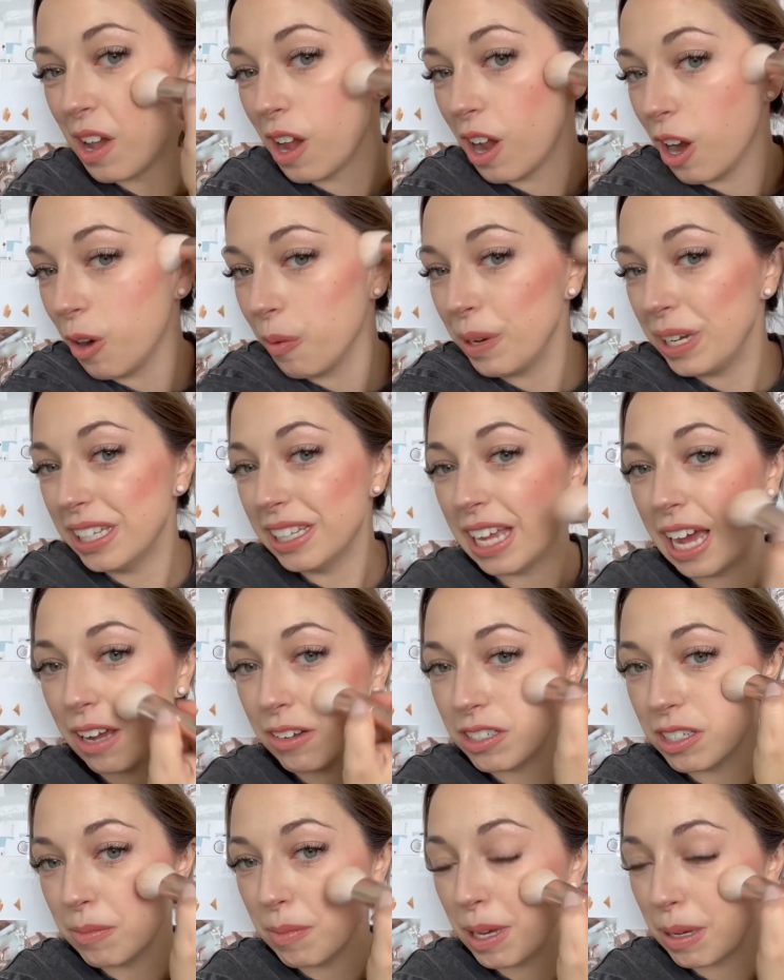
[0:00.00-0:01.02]
Are we allowed
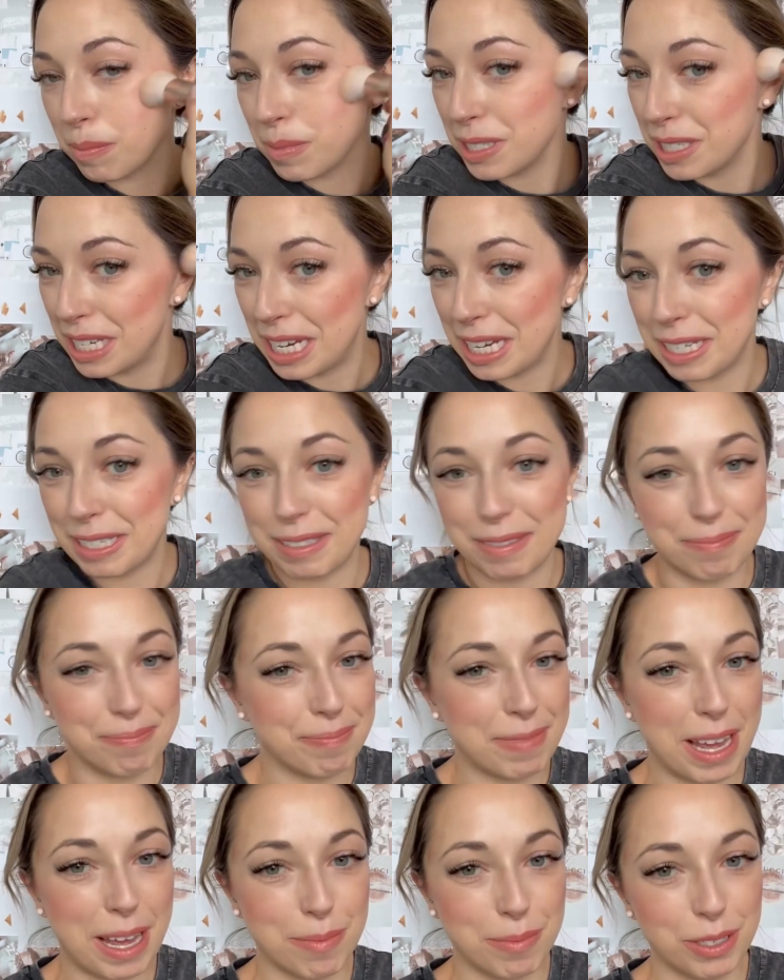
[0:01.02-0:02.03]
to make mistakes?
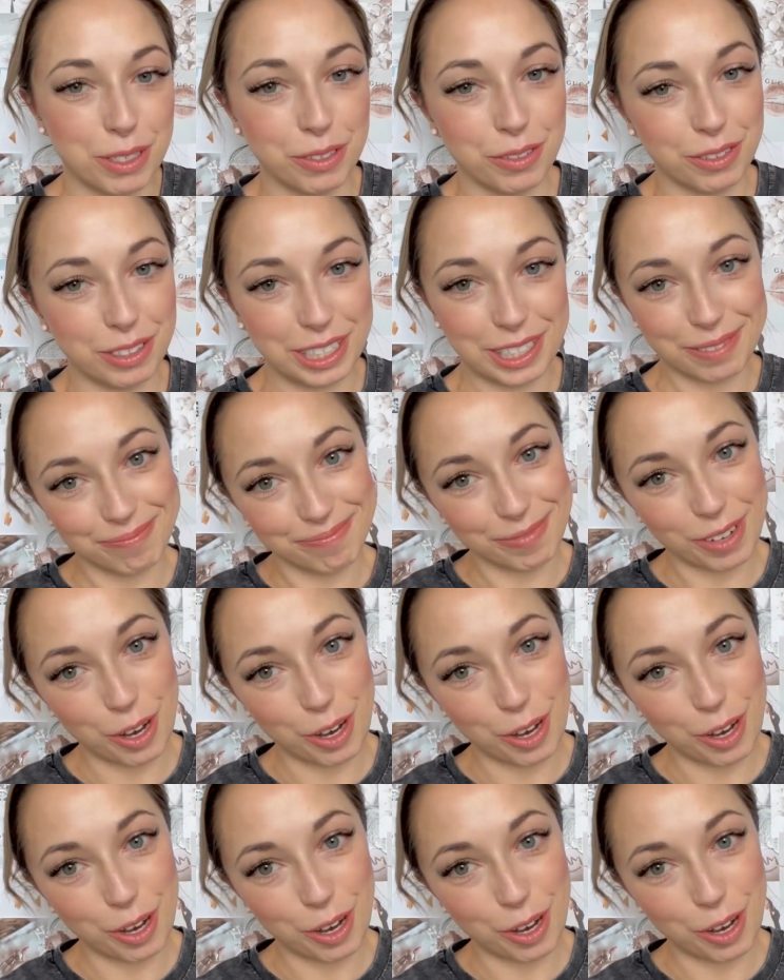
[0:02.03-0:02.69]
Absolutely.